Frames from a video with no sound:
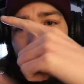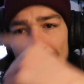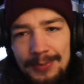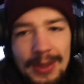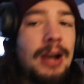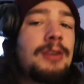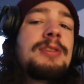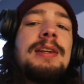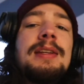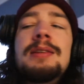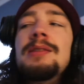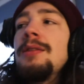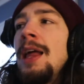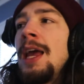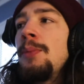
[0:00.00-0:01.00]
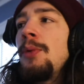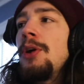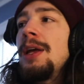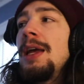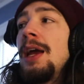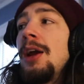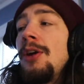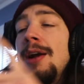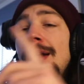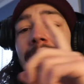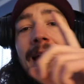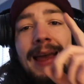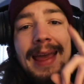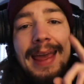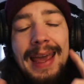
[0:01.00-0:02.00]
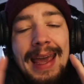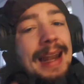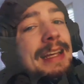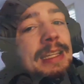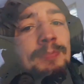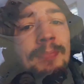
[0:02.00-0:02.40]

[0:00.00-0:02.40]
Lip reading: There's a disclaimer here. It is